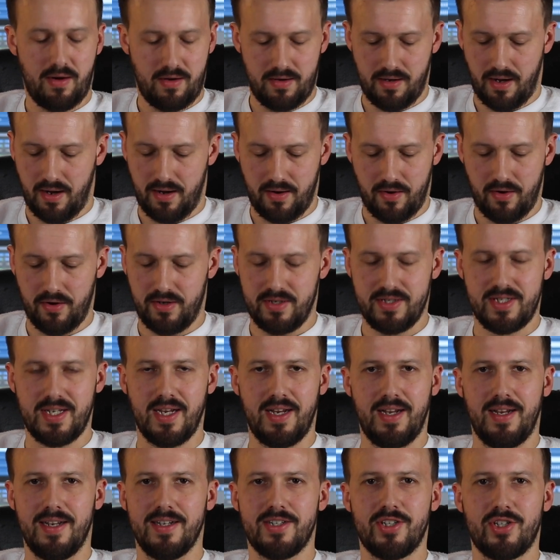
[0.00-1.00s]
Like,
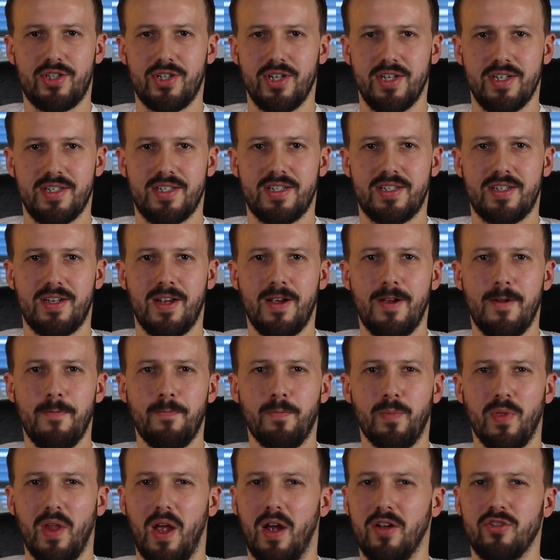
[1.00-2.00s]
honestly, it's just,
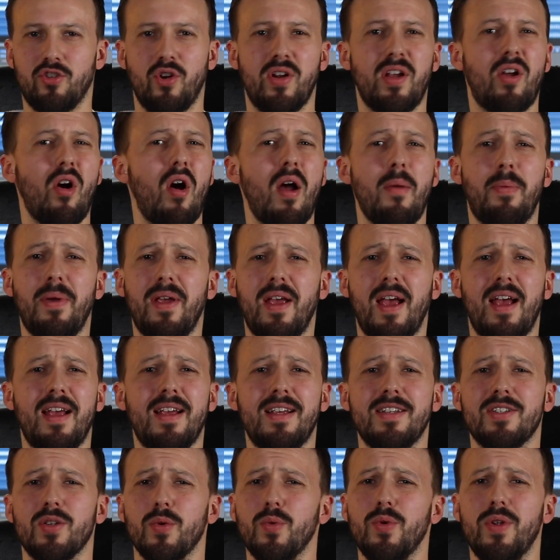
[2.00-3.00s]
I drink
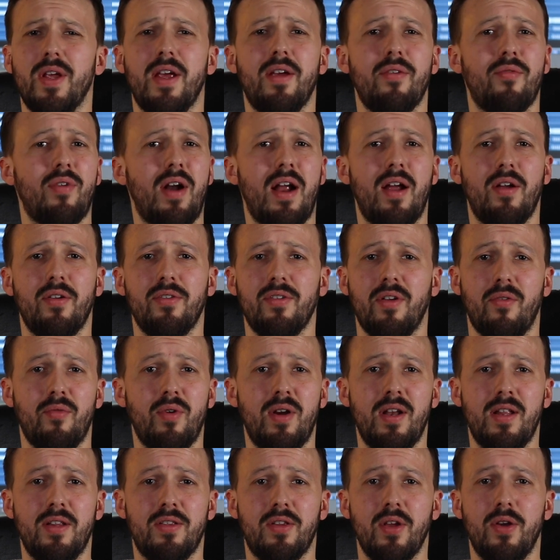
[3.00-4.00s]
IPAs all year round, I
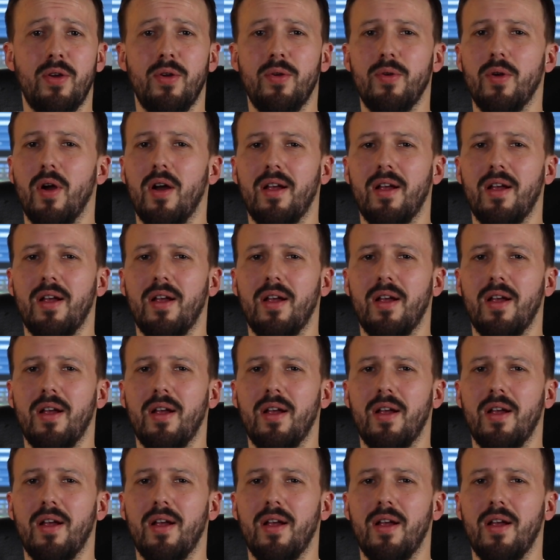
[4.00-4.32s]
really do.